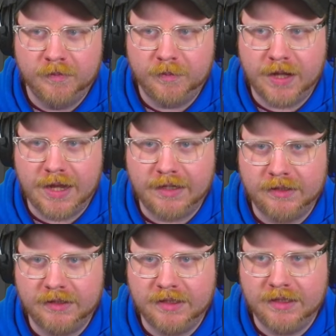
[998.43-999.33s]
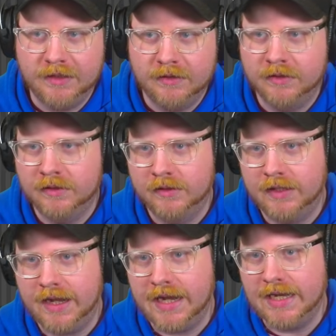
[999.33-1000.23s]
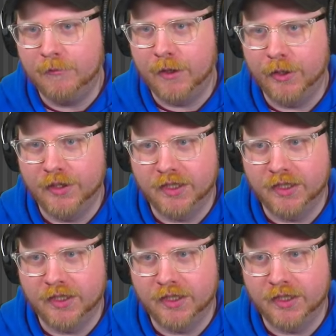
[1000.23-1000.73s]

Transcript: by clicking anywhere on this